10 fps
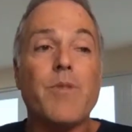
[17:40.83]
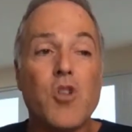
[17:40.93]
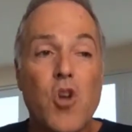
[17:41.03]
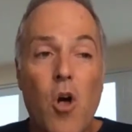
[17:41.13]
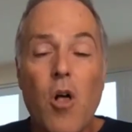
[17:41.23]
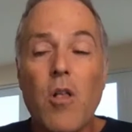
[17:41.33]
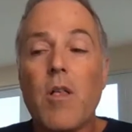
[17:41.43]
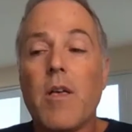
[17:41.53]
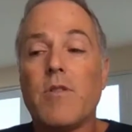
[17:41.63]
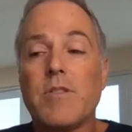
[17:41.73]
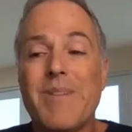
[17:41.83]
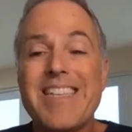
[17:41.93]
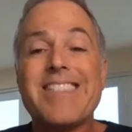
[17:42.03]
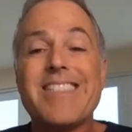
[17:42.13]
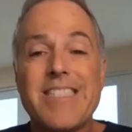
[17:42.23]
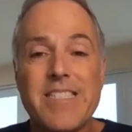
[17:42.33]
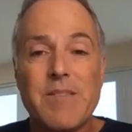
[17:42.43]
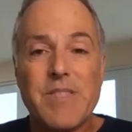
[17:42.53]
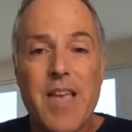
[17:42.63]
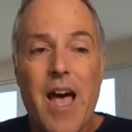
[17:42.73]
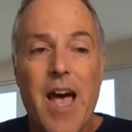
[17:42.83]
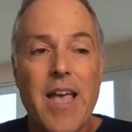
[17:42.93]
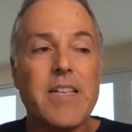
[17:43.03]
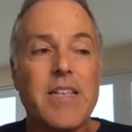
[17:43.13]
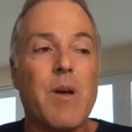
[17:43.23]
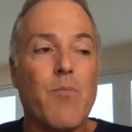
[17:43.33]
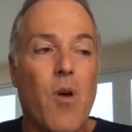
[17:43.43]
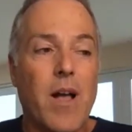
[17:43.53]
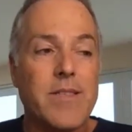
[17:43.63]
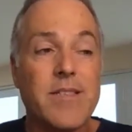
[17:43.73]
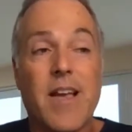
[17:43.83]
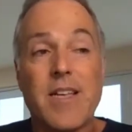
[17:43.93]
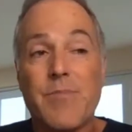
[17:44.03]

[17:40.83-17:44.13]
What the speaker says: Bijal was my systems guy. He's my process guy.